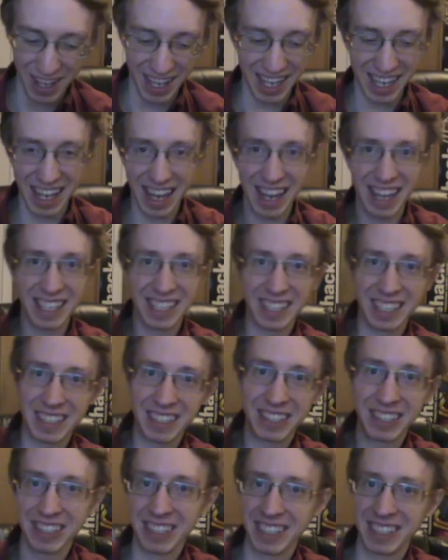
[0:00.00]
It's
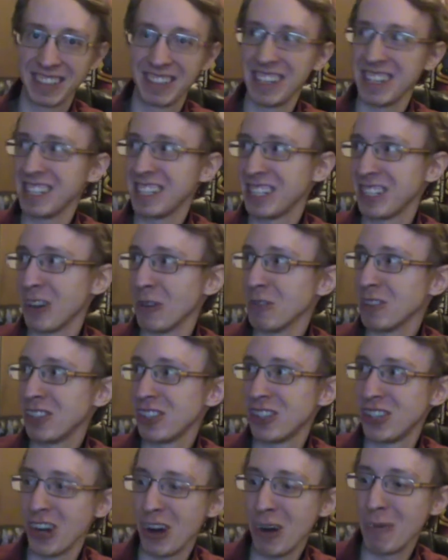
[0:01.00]
so
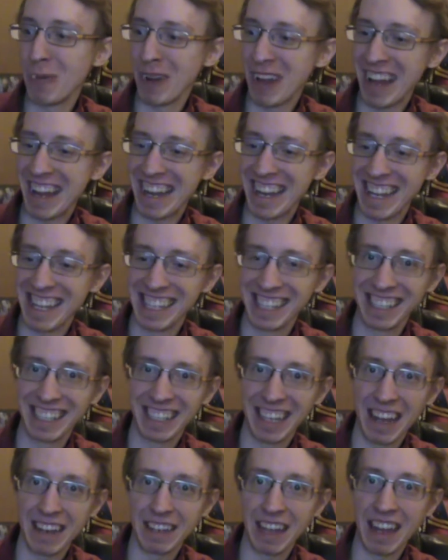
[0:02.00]
stupid.
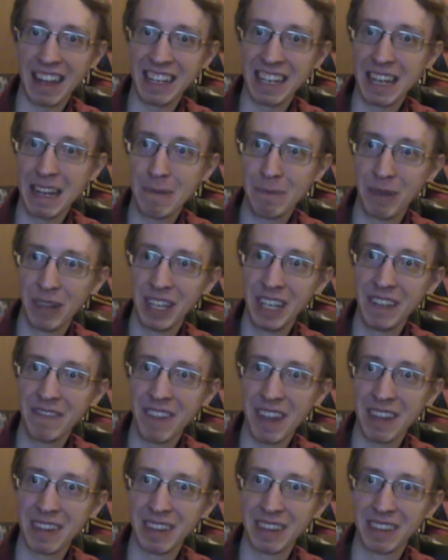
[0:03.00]
It's like, I can't
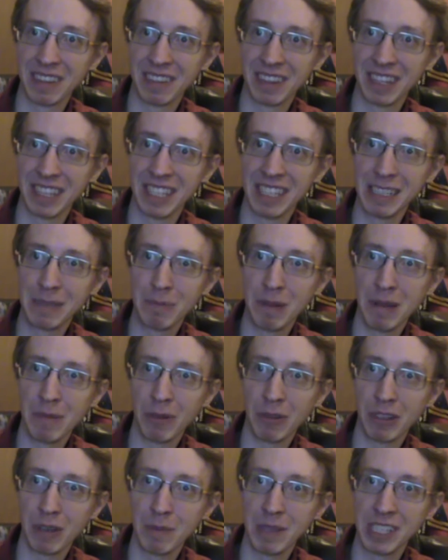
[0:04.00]
believe that these
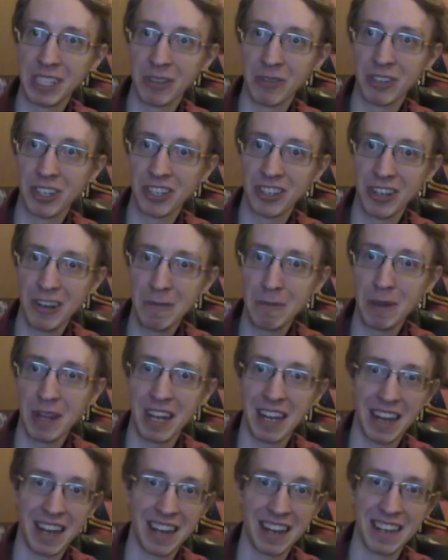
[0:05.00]
people could be so
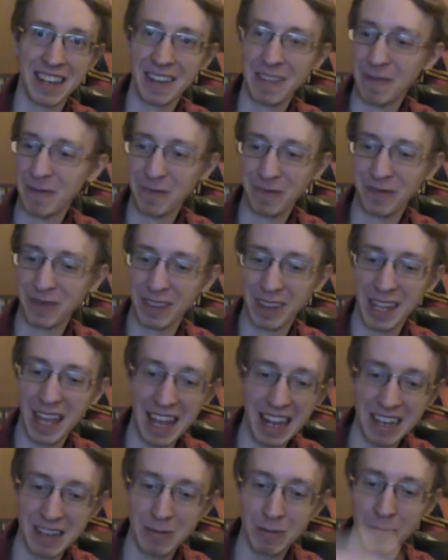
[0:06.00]
stupid
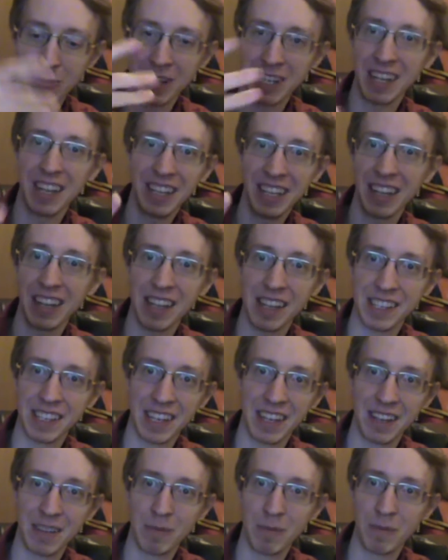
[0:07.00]
and ridiculous,
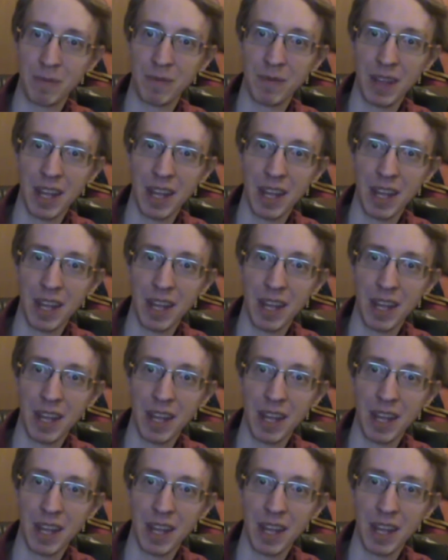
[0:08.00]
and